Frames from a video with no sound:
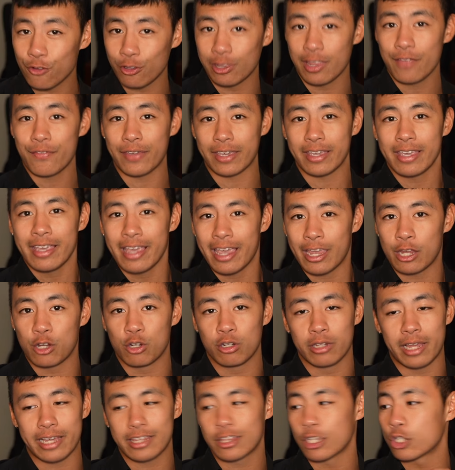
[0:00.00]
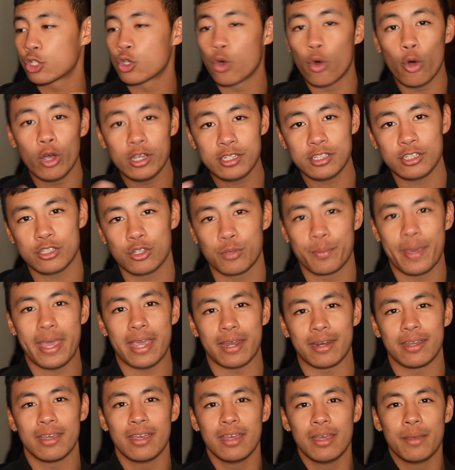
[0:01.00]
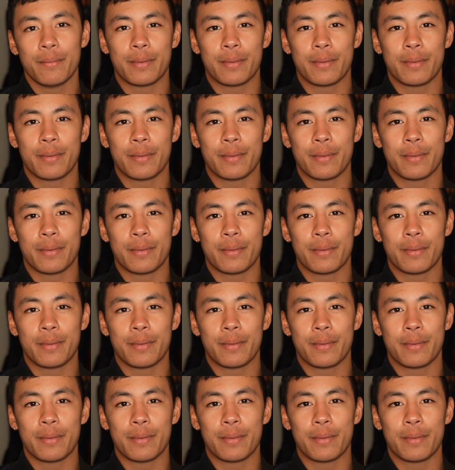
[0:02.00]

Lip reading: you're living and you don't like the choices you made,